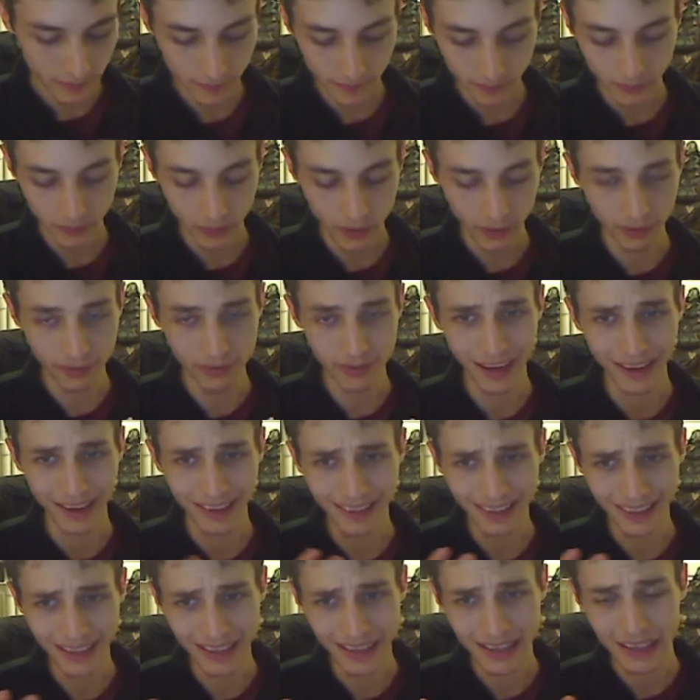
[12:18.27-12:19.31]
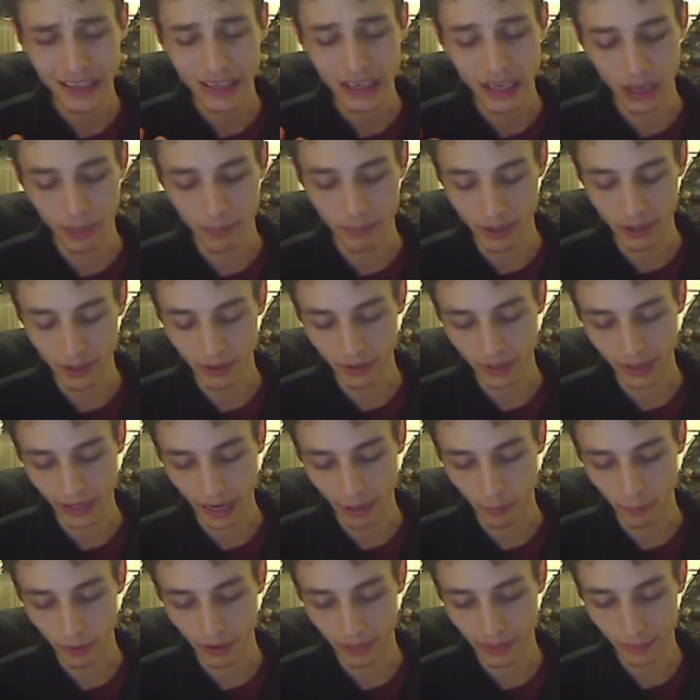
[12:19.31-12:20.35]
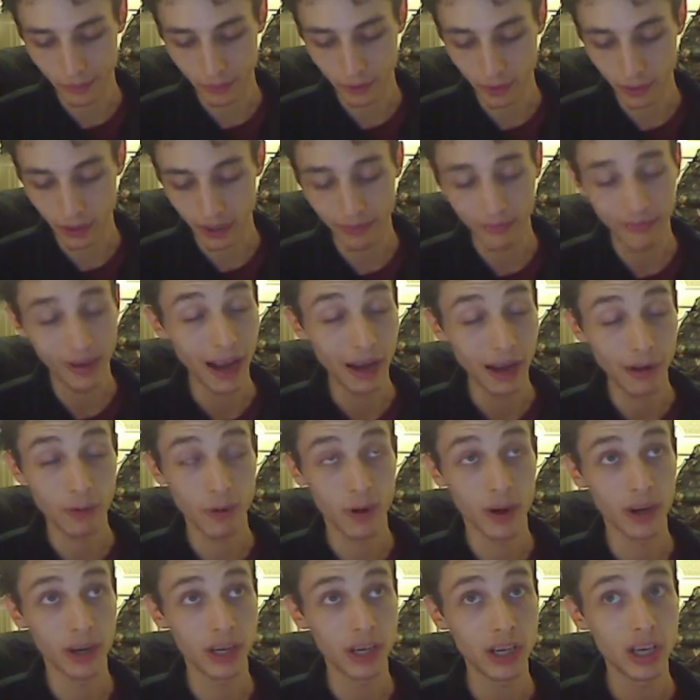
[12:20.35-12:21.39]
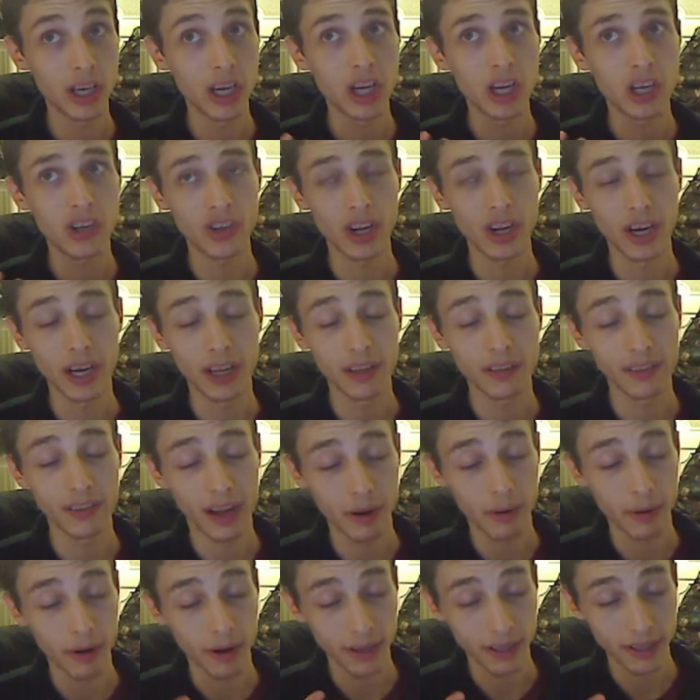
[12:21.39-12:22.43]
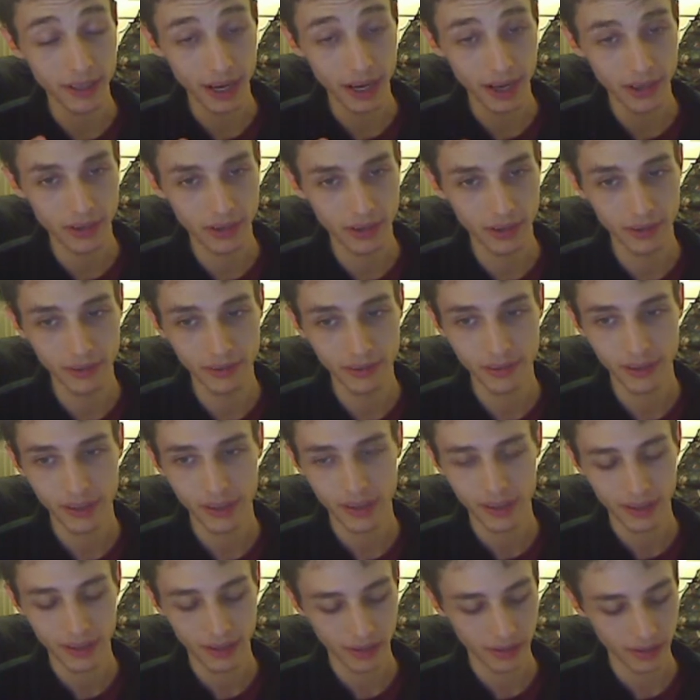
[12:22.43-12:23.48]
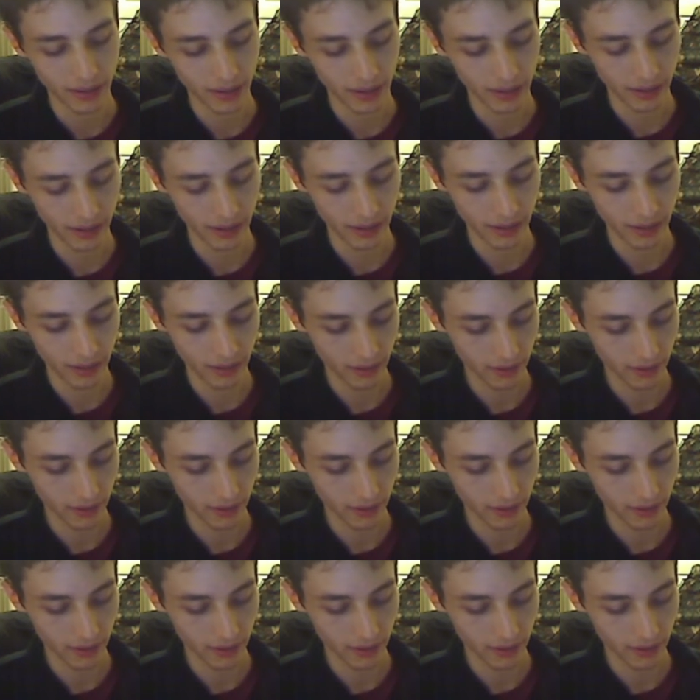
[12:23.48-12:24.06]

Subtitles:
aesthetically appealing. I want them to have high quality shadings, high quality textures, and